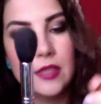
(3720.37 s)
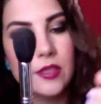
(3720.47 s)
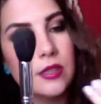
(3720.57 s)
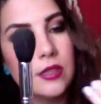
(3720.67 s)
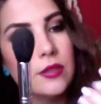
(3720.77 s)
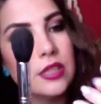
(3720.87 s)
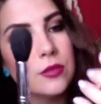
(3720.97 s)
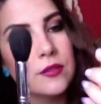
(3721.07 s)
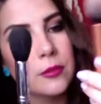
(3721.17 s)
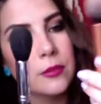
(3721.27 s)
These two.
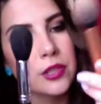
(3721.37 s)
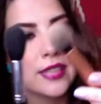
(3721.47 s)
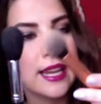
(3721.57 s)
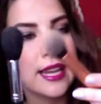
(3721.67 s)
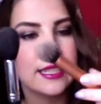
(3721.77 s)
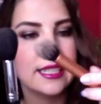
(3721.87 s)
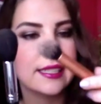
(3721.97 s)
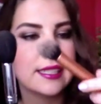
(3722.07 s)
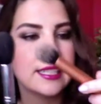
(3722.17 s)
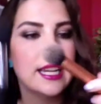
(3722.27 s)
This one from Real
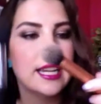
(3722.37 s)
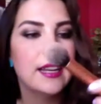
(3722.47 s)
Techniques.